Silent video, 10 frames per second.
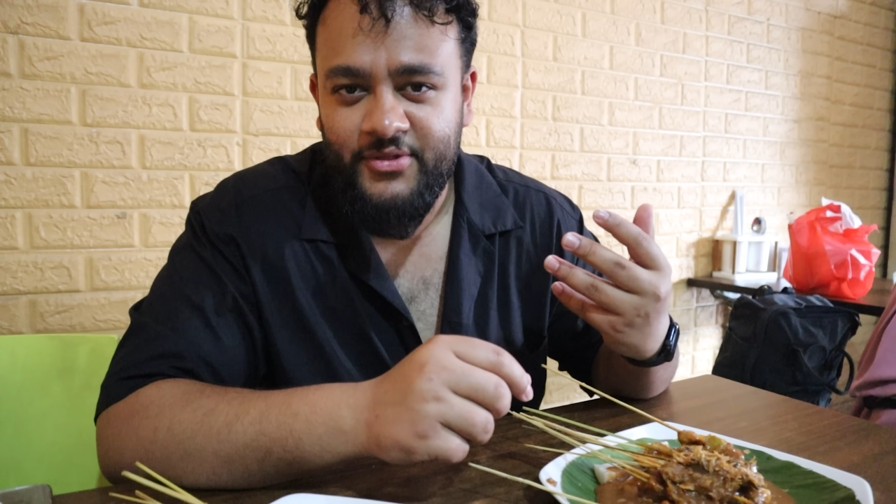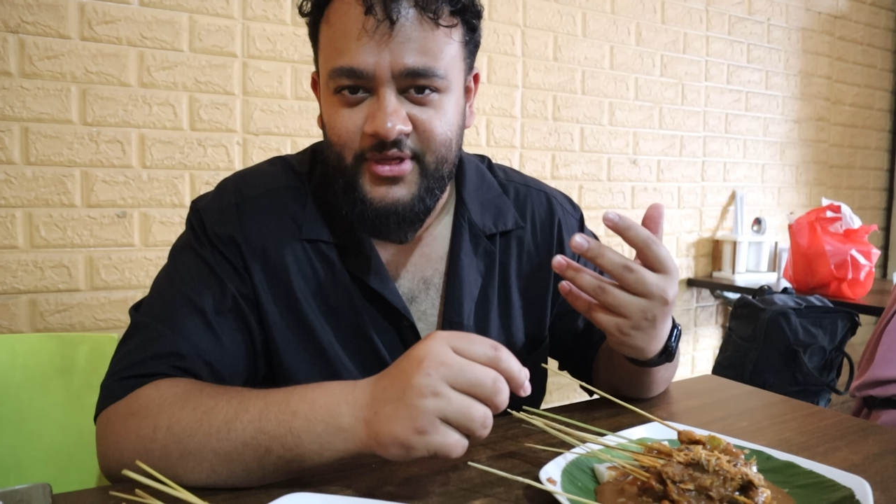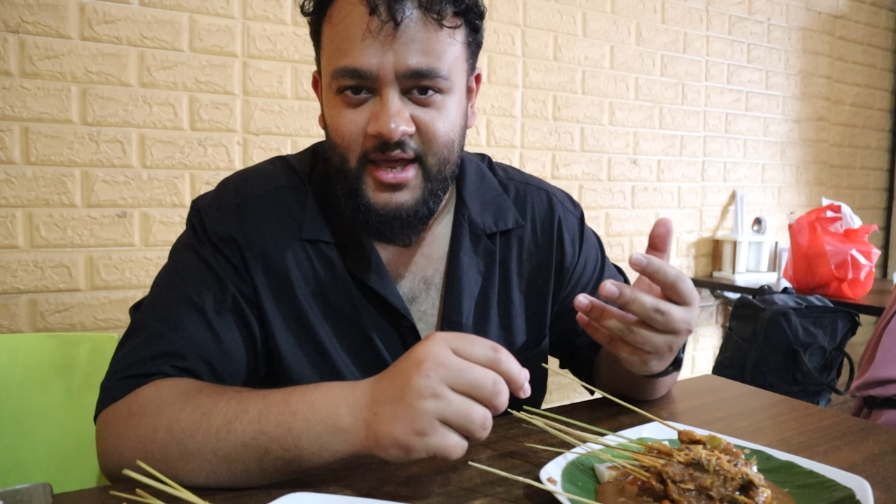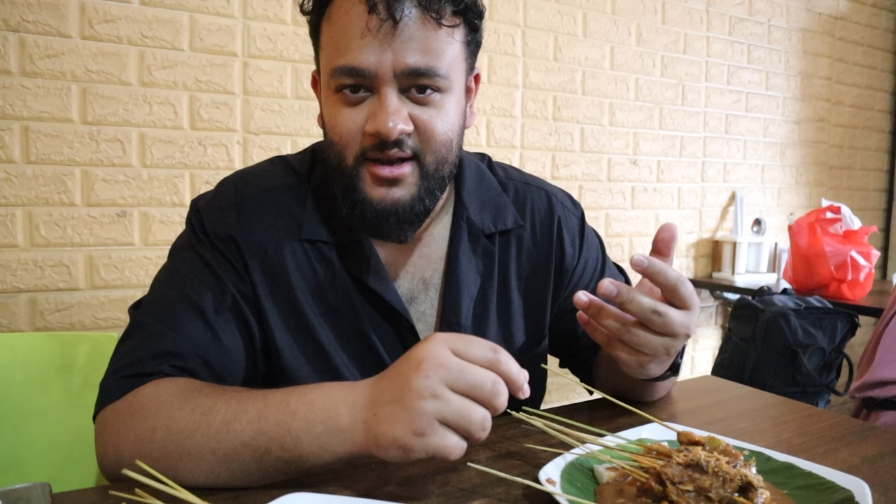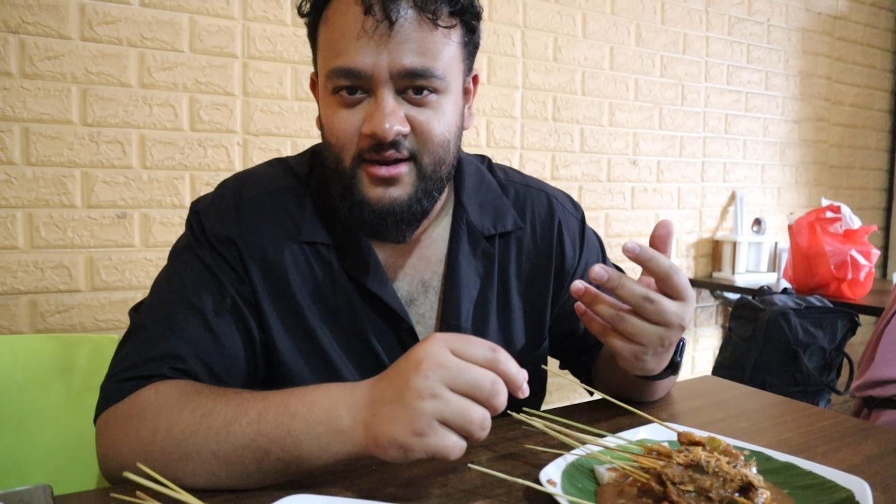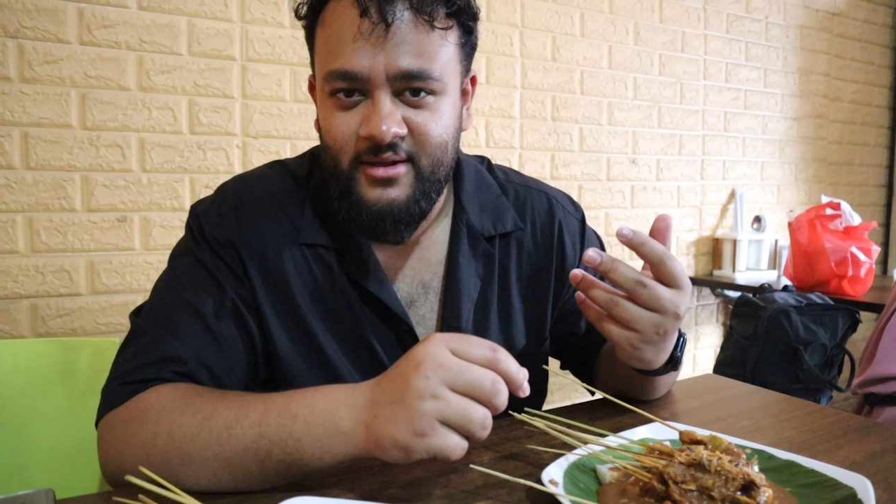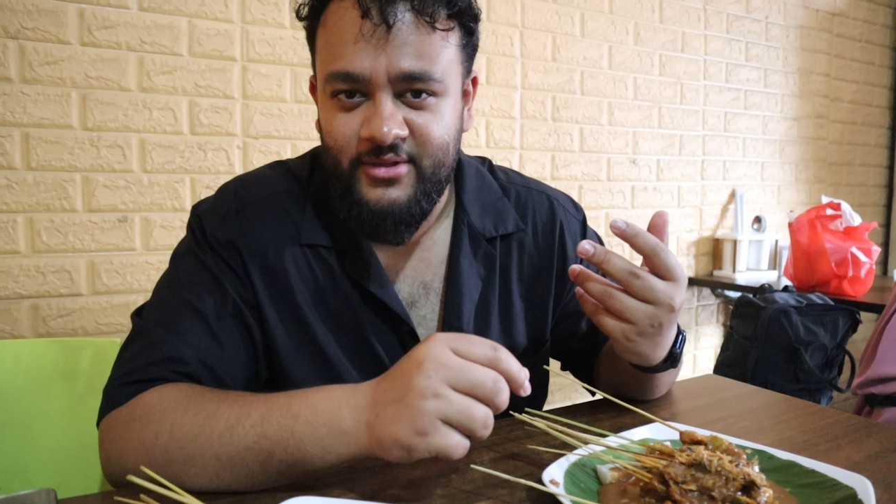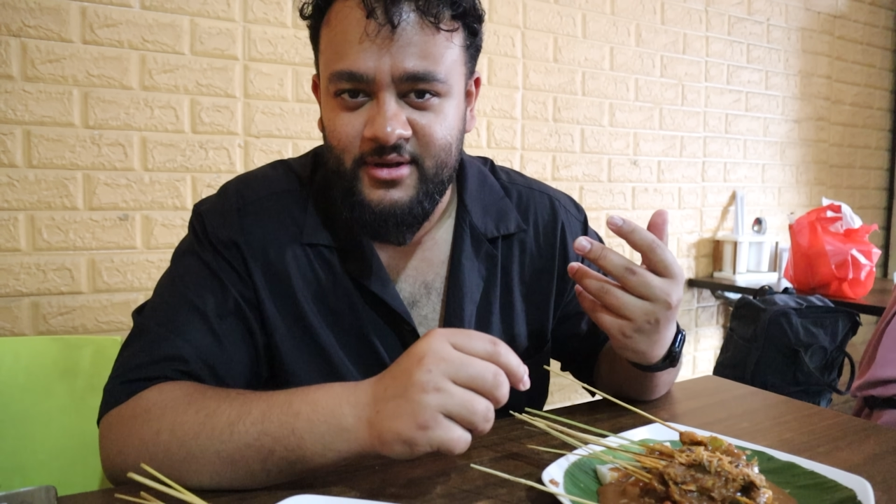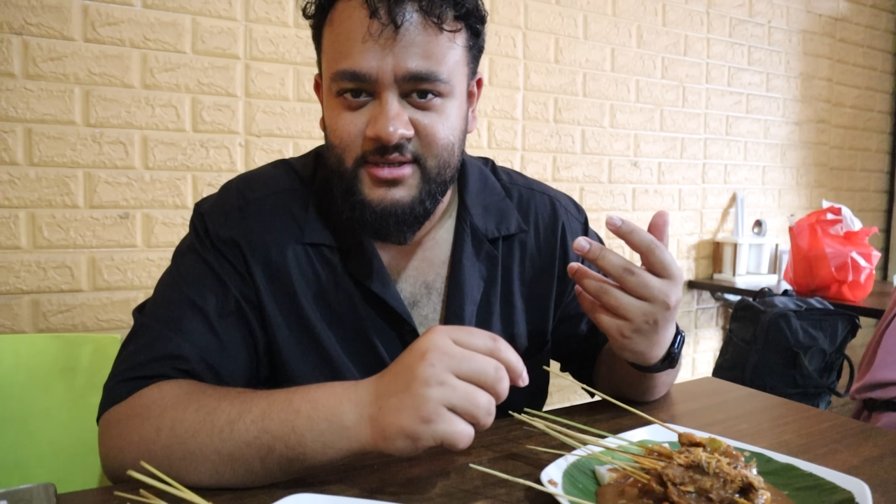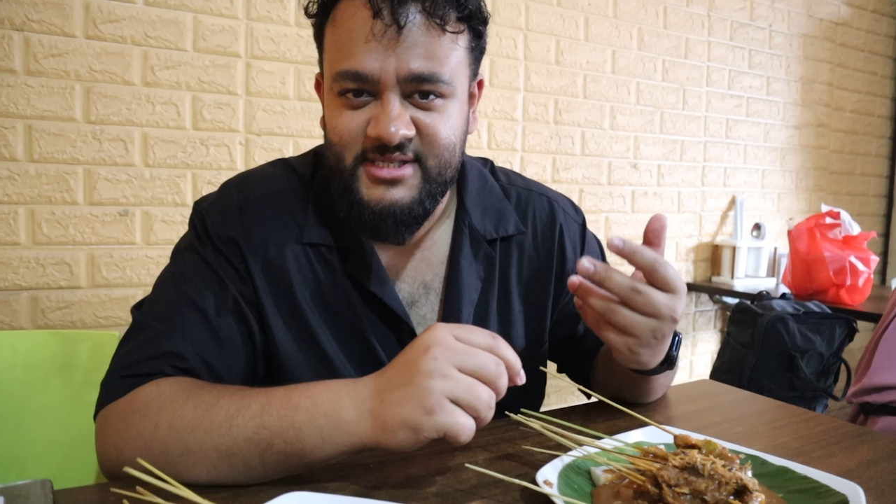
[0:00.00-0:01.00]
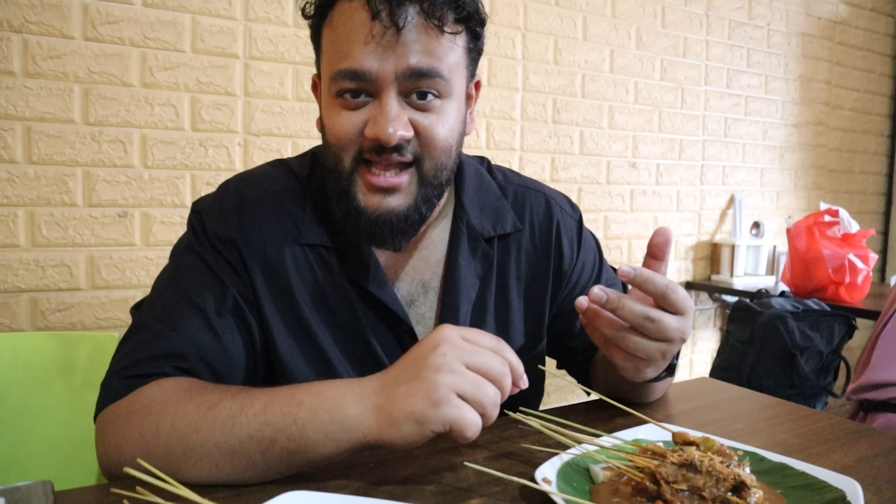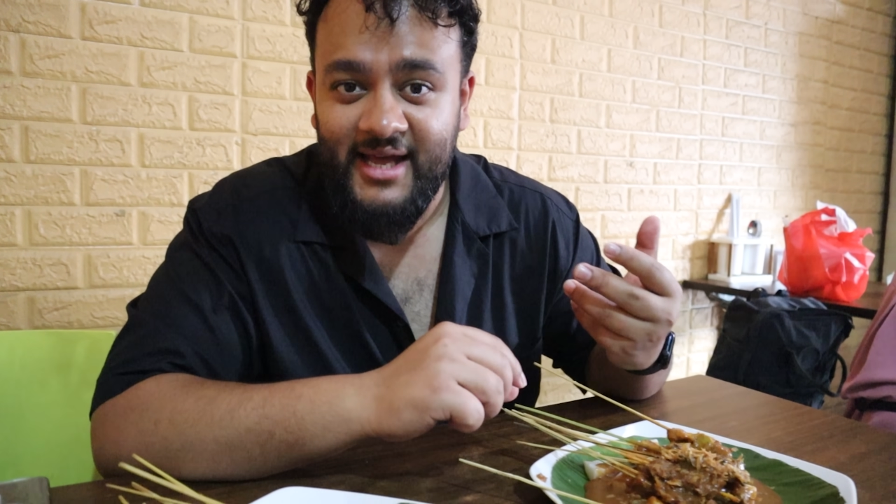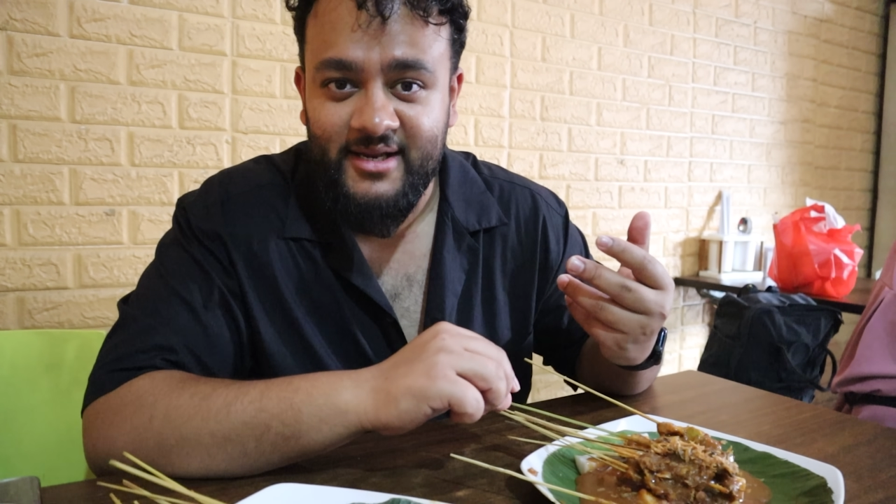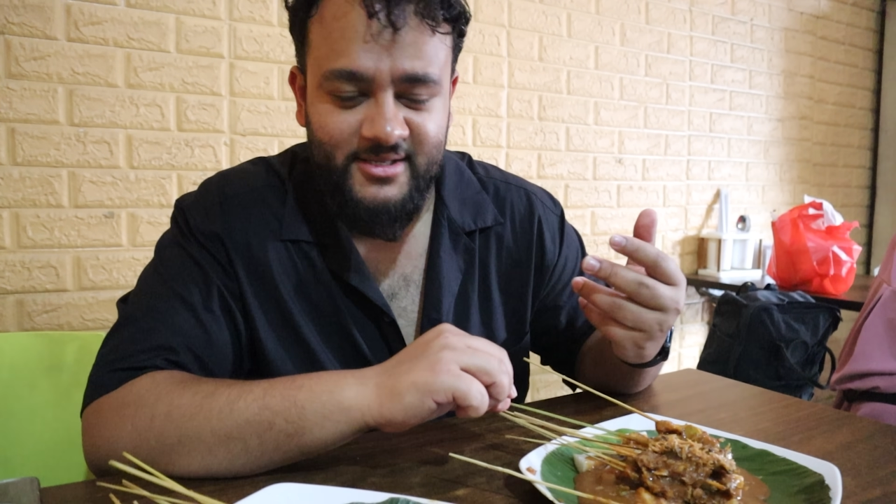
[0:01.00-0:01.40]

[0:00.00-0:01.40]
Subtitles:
than the standard